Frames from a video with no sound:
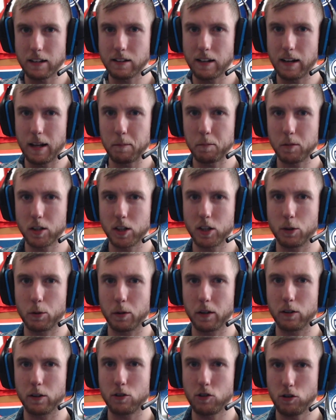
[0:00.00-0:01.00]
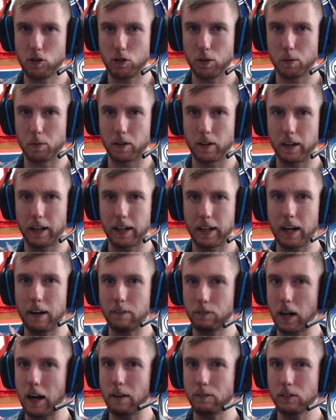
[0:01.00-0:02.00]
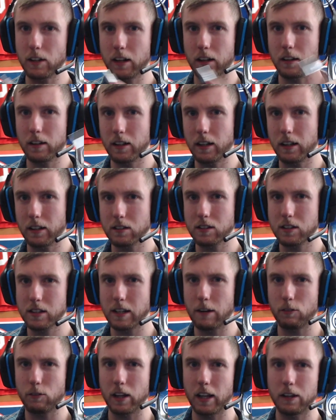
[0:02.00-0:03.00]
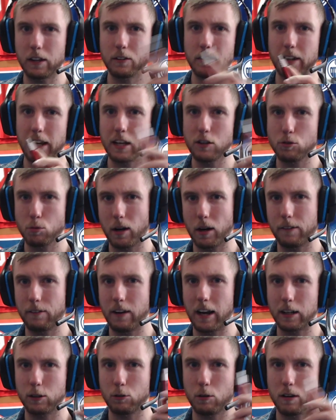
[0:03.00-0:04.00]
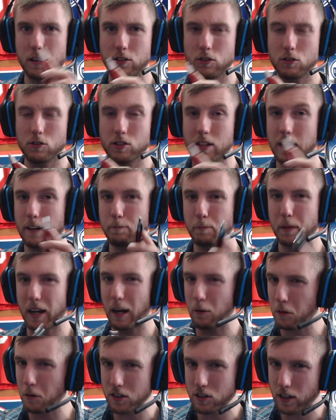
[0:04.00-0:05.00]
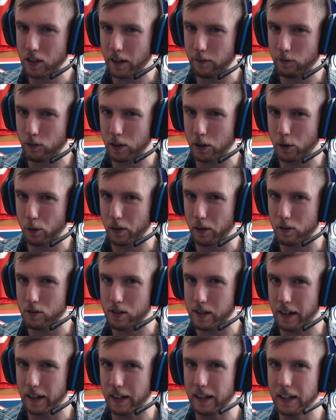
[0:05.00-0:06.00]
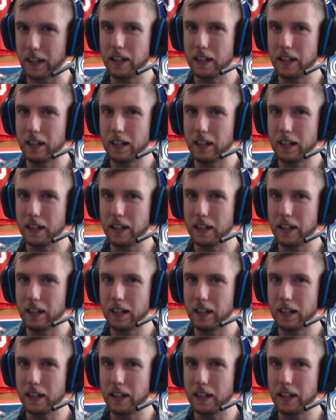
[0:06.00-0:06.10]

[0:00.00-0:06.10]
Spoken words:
an Edmonton Oilers YouTuber. Like, I've done several other days where I've had crazier stuff, but I wasn't covering the Oilers then.